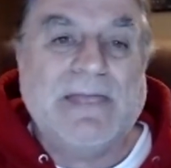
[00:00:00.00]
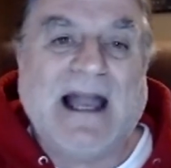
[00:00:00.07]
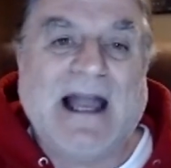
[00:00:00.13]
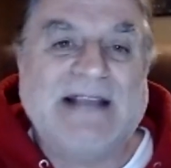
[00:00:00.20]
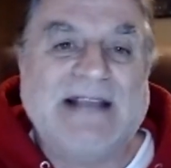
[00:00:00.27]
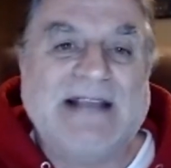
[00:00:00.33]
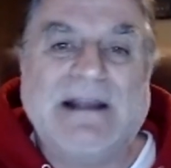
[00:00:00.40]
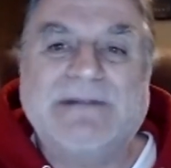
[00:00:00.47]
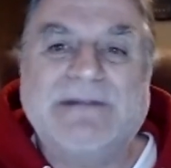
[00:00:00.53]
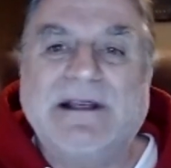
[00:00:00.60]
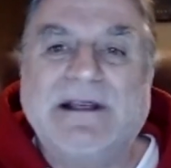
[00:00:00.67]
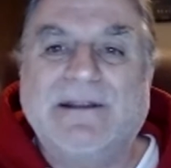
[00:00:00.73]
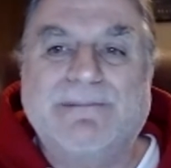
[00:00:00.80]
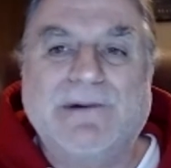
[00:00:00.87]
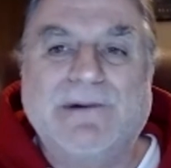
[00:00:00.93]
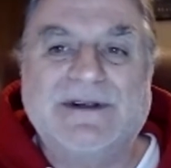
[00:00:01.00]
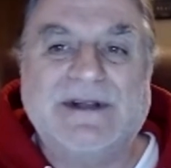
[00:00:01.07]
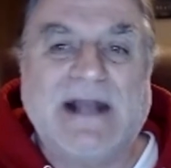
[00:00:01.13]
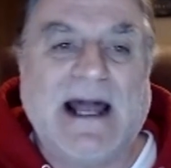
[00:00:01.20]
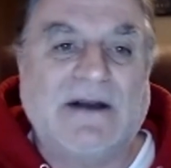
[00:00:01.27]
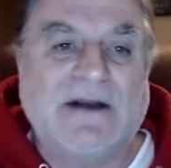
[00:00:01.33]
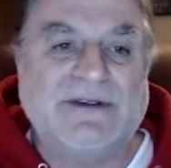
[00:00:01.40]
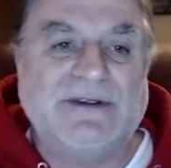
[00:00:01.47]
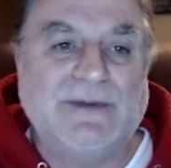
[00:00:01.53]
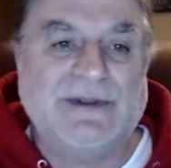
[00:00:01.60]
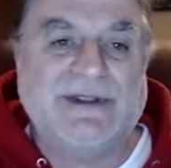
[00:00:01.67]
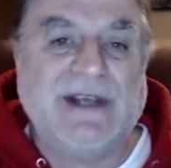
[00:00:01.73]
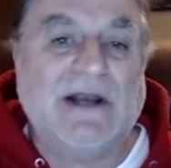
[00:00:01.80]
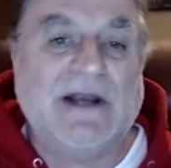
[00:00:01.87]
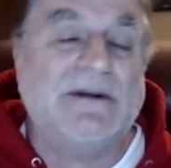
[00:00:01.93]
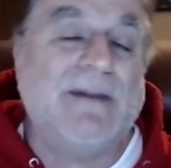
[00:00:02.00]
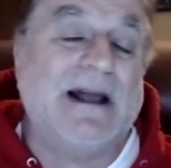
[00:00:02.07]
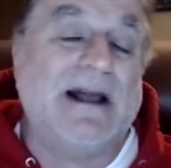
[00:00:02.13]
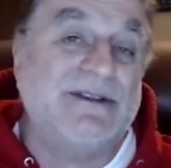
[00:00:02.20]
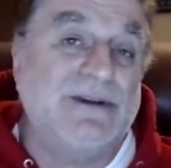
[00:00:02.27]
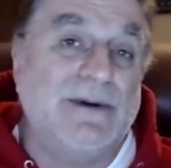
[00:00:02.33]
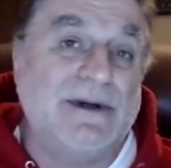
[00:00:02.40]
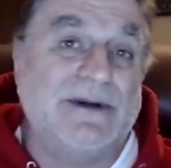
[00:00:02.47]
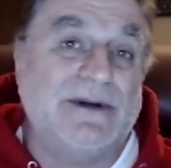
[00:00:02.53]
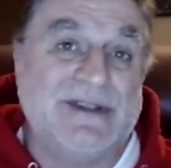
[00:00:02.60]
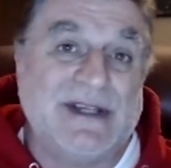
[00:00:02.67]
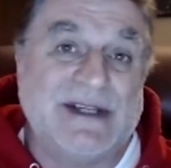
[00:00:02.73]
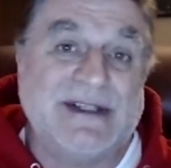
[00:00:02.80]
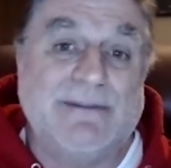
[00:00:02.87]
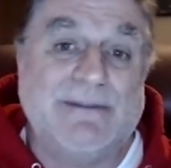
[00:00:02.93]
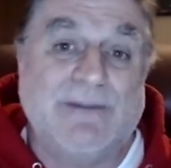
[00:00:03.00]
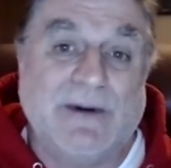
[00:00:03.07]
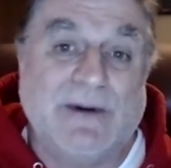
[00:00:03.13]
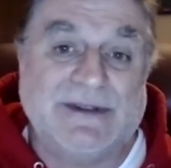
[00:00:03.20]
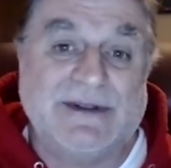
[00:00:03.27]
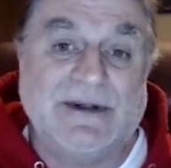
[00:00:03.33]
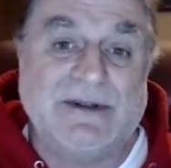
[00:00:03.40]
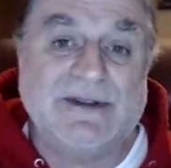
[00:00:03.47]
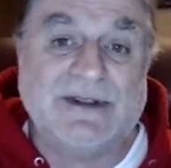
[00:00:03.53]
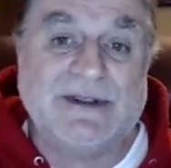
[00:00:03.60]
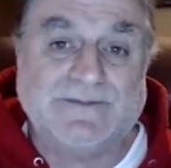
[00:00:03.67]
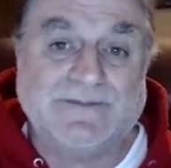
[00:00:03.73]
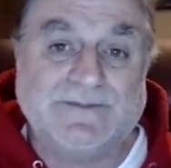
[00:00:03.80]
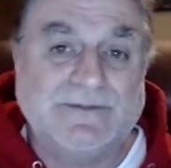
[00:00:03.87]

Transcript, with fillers: I stepped into the prison house, which held about 260 prisoners,